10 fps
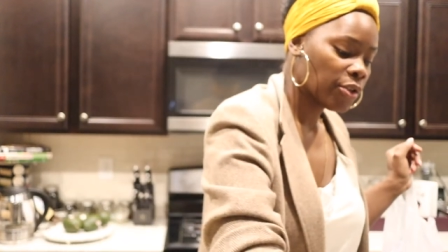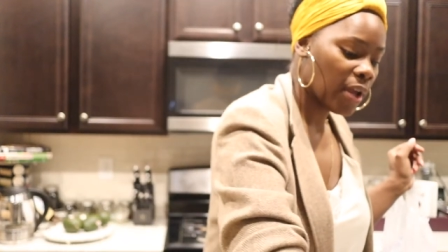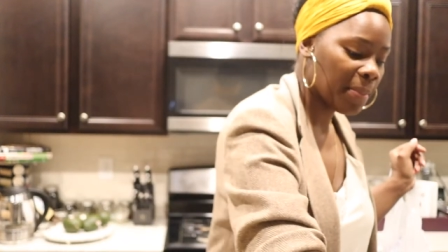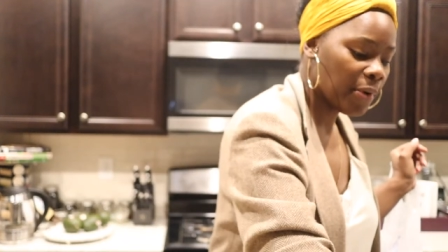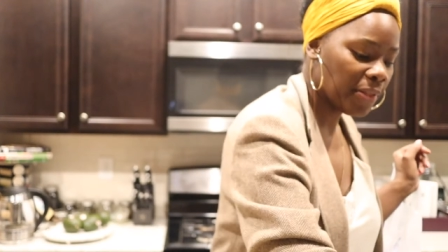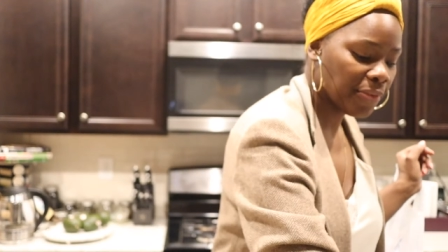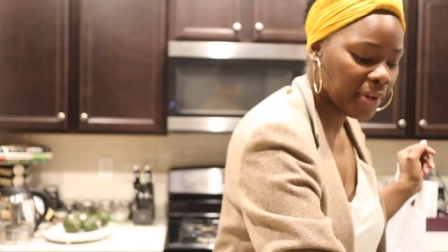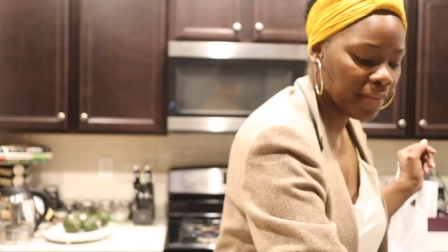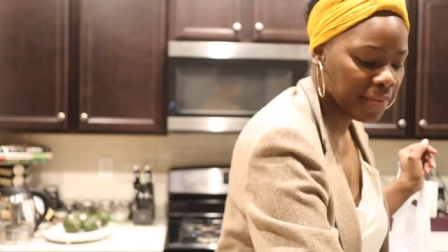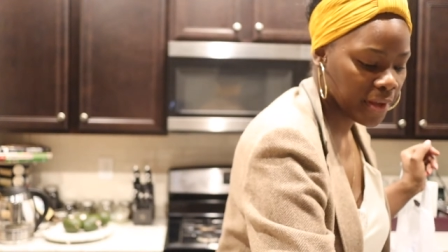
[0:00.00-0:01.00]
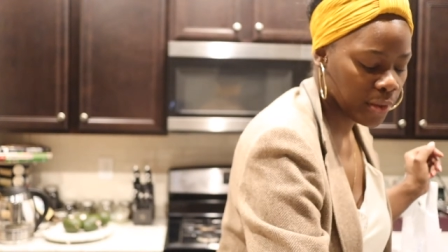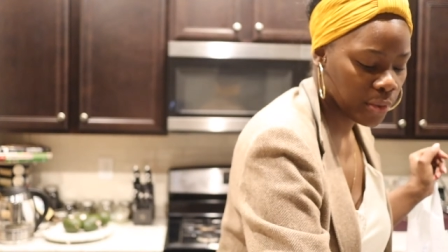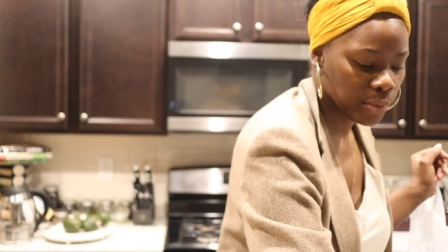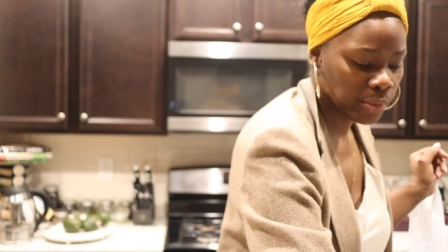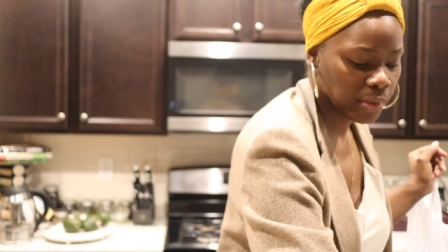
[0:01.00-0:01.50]
So I bought three of
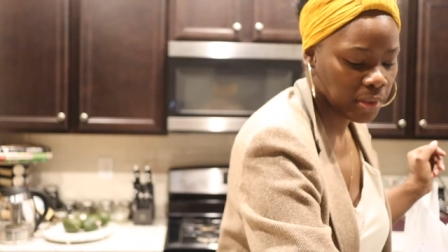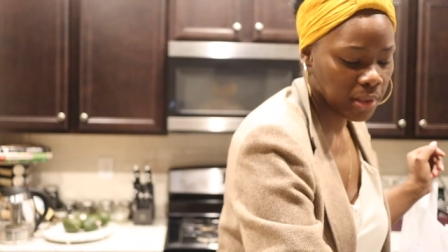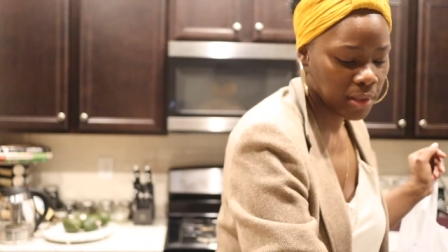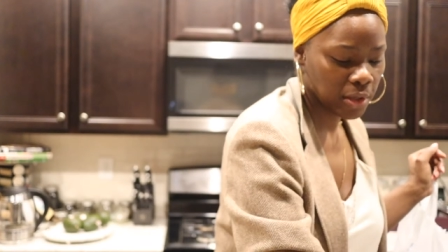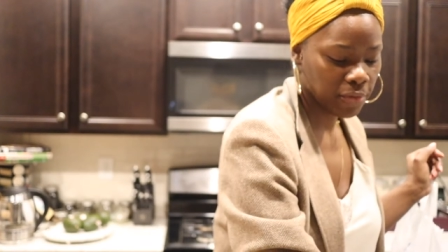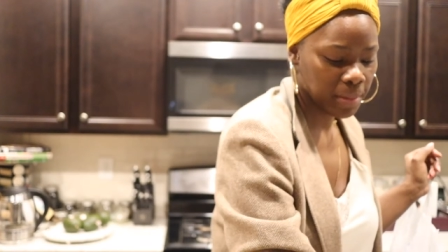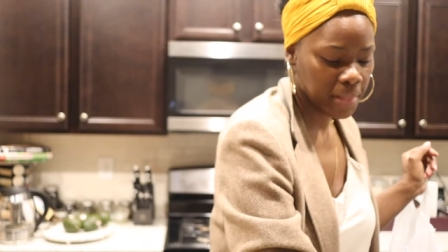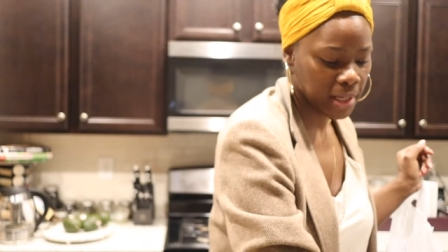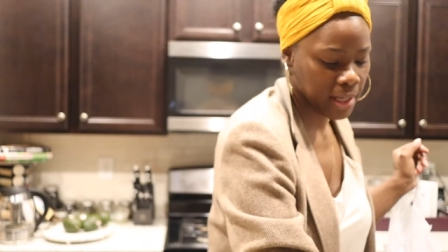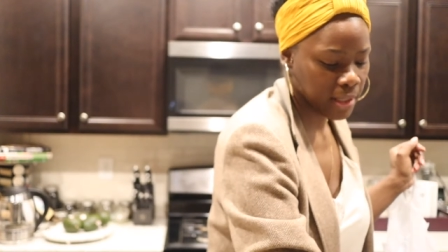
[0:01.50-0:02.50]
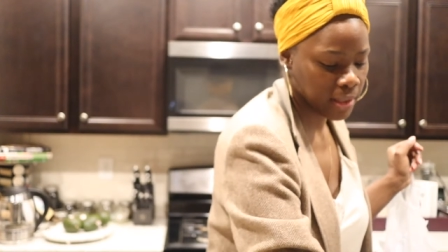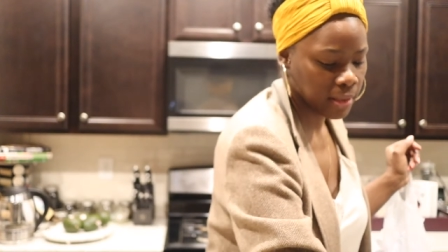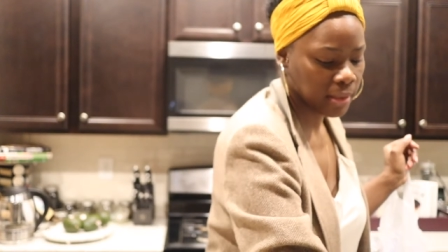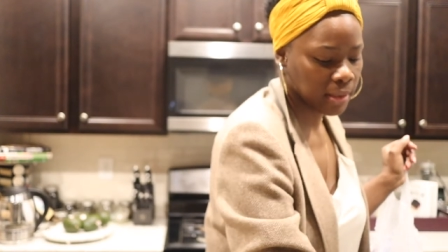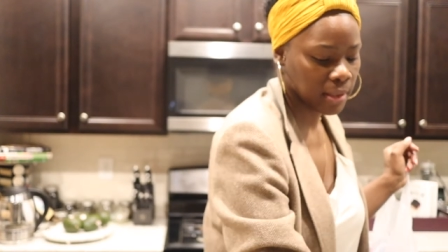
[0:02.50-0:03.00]
those, the green bananas.